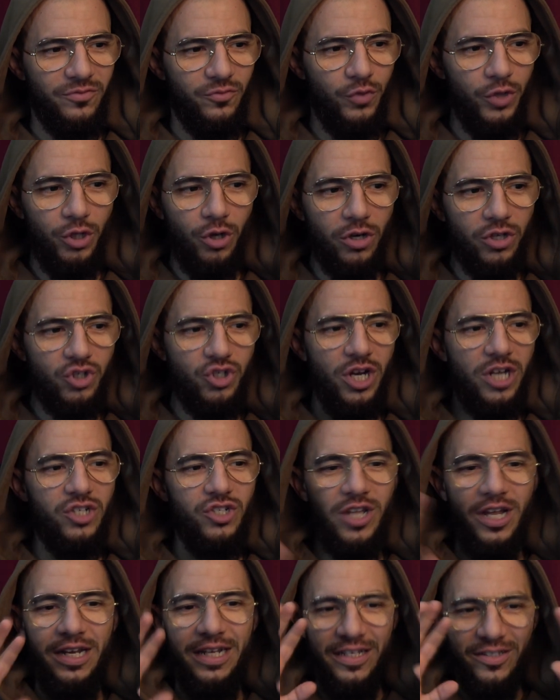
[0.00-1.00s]
We don't
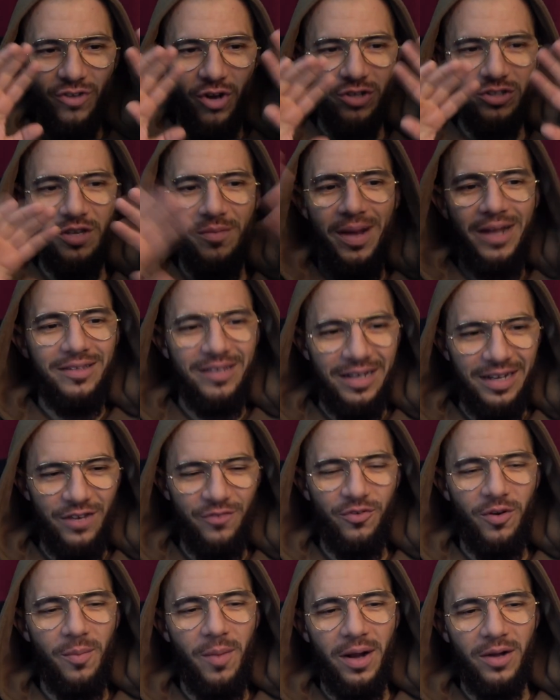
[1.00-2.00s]
judge that he's
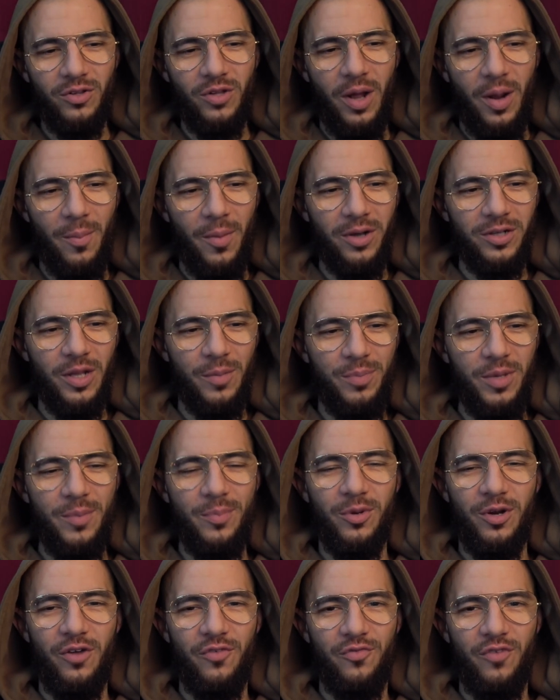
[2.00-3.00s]
automatically from among the
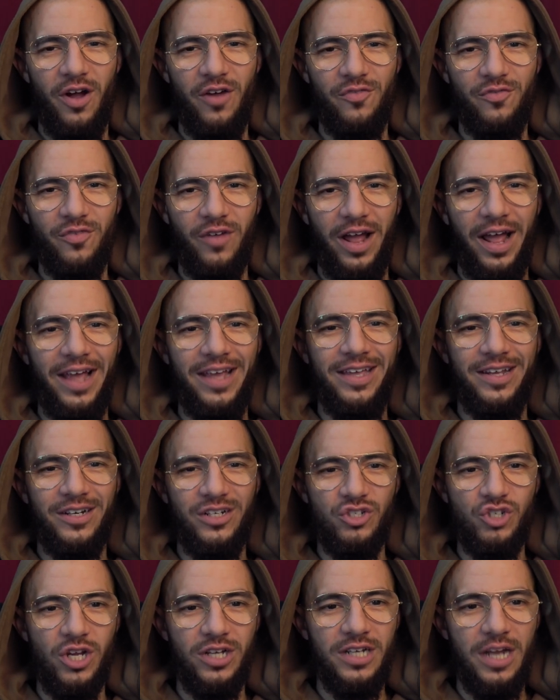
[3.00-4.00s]
people of Khair
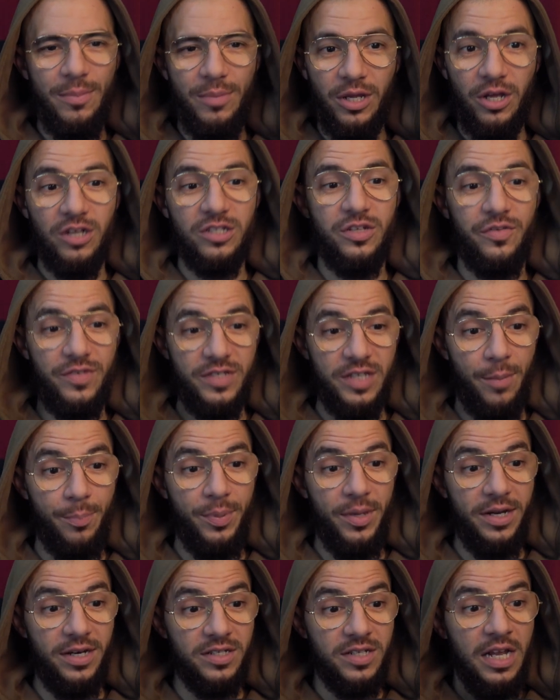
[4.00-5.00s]
and Jannah because of his
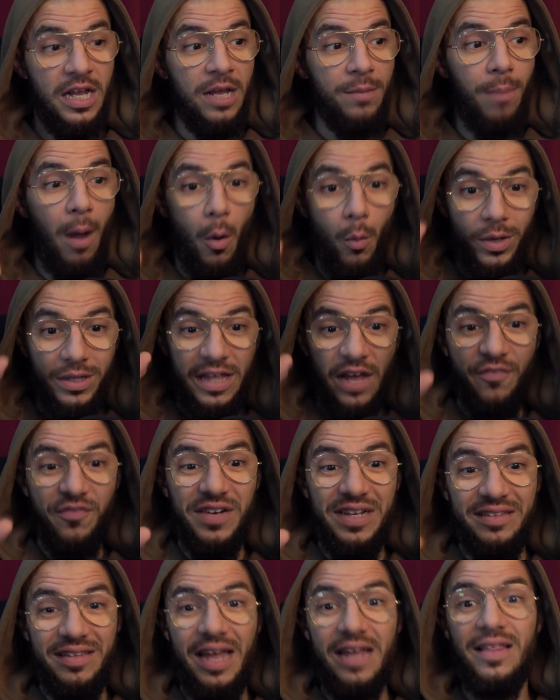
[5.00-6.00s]
appearance, but we
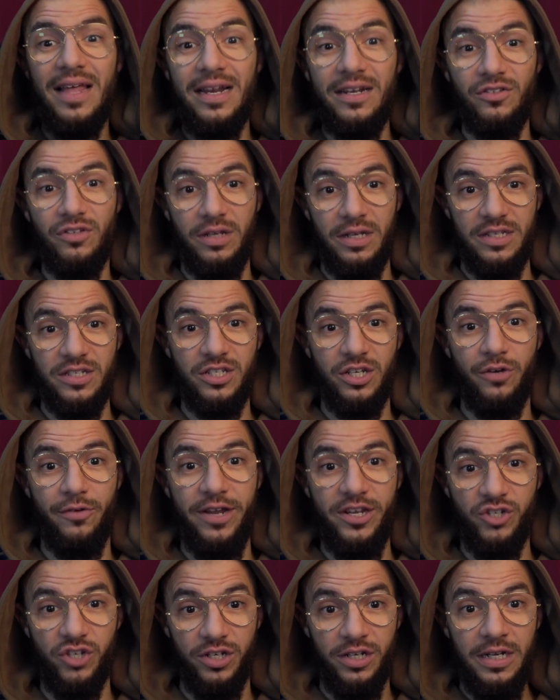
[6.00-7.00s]
definitely take that into
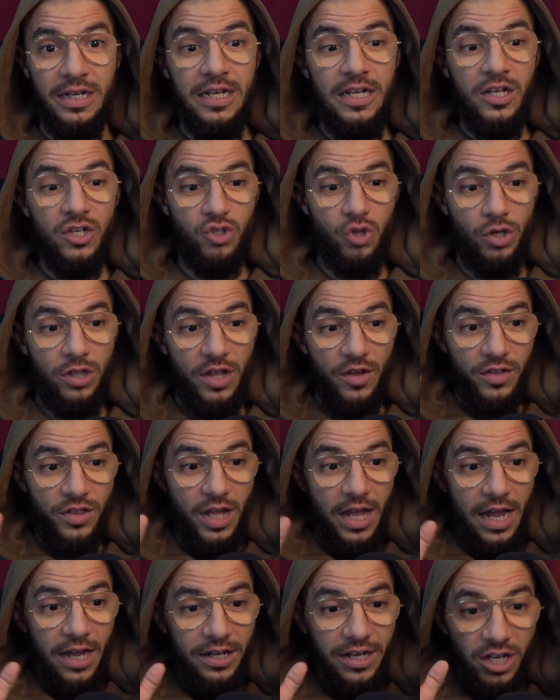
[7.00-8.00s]
consideration. So
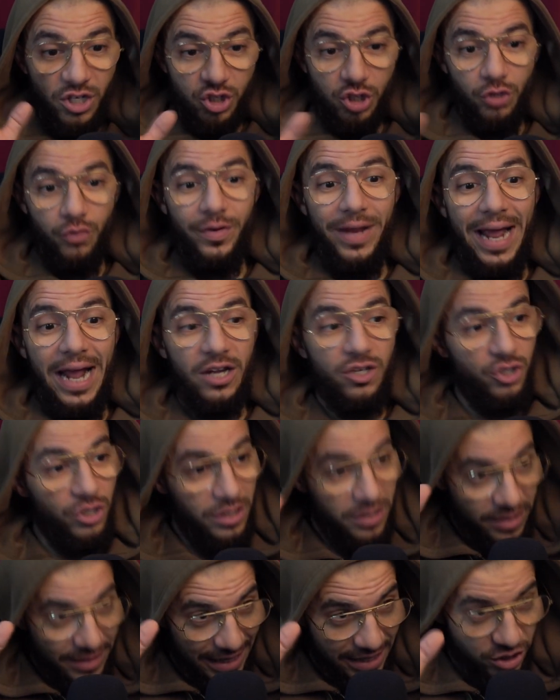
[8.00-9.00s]
the initial
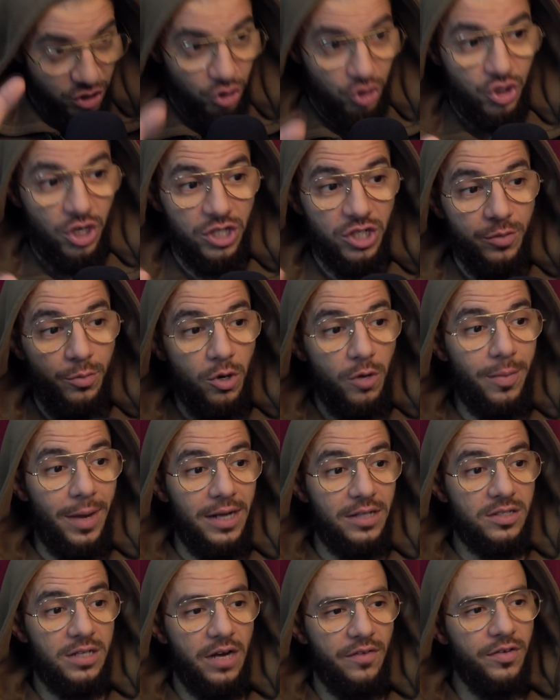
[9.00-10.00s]
reaction is yes, you judge a book
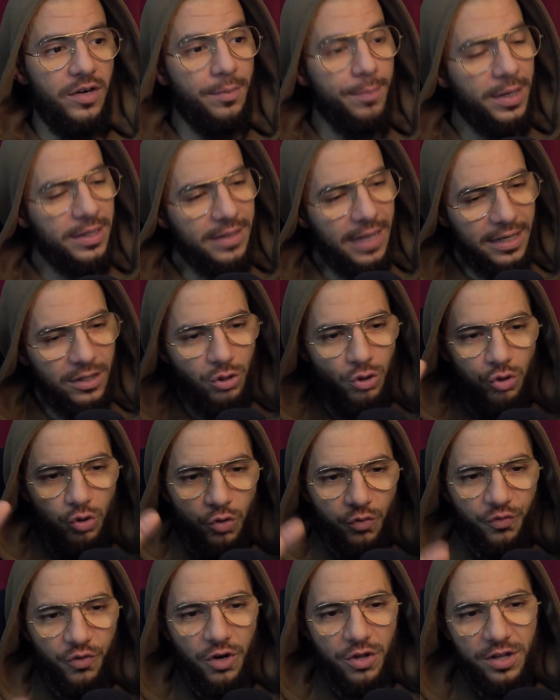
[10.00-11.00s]
by its cover, but then you
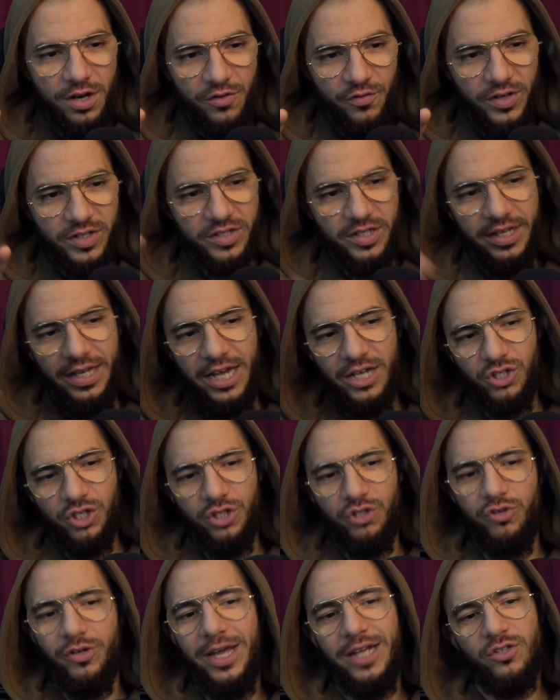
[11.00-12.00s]
do further
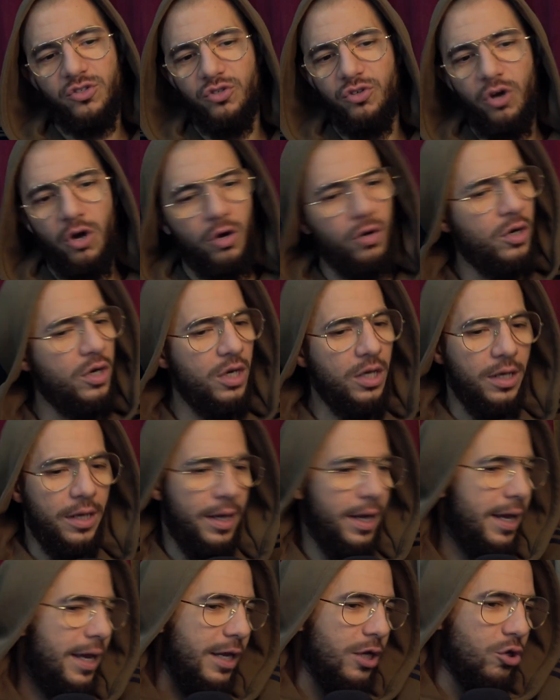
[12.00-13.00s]
investigation, you get to know
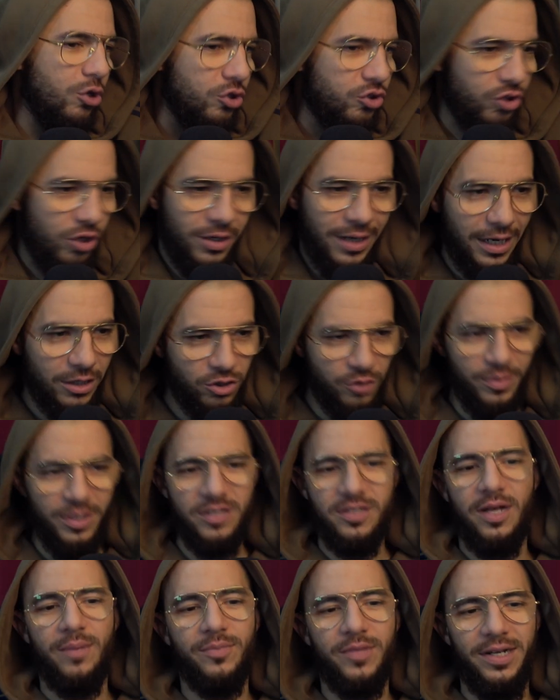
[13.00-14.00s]
it could turn out to
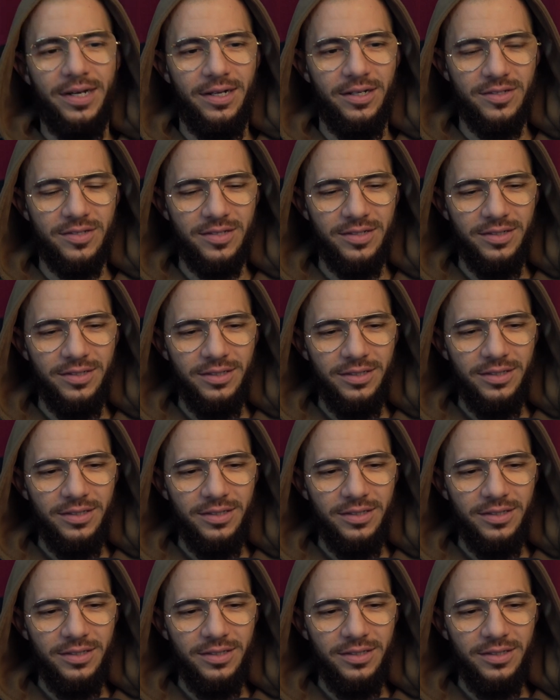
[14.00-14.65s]
be something else.